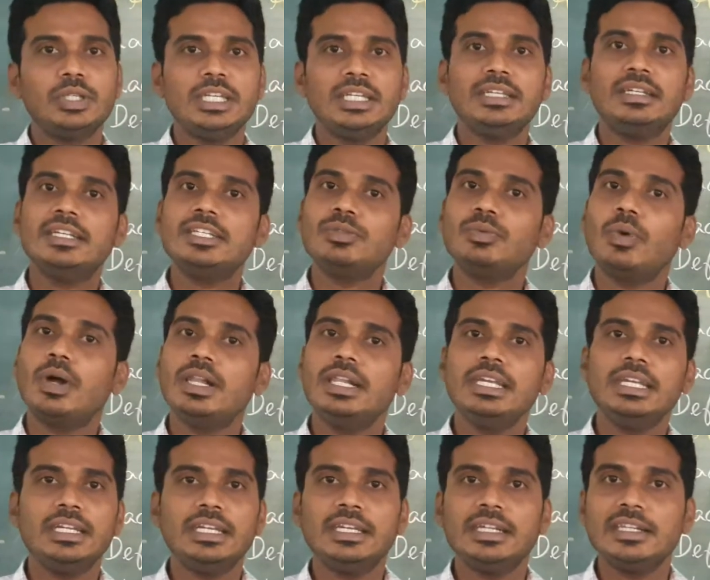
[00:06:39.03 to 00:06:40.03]
English
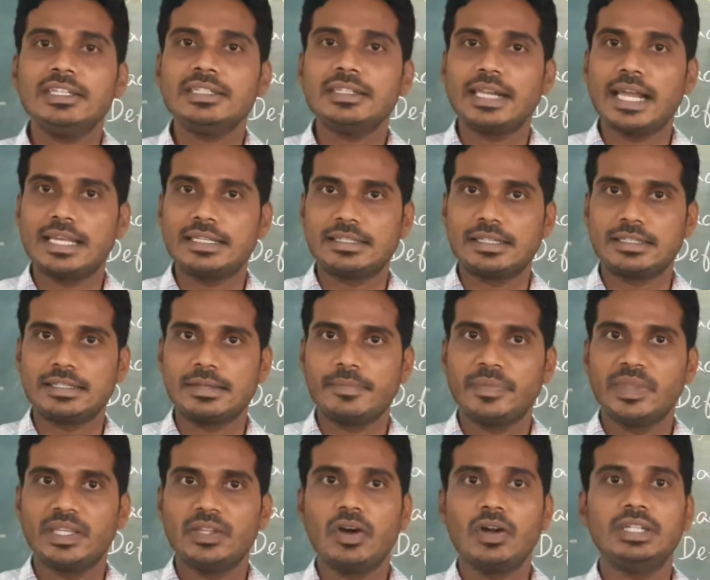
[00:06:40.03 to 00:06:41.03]
only in English classes,
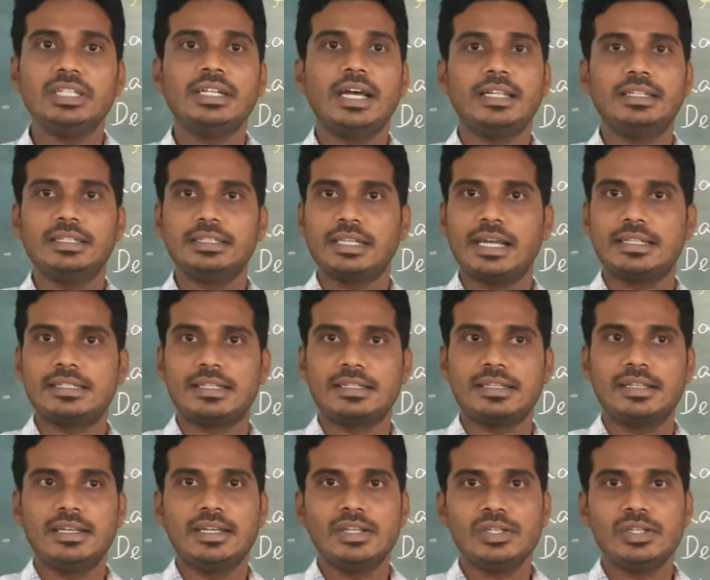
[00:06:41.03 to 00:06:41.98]
not in other classes.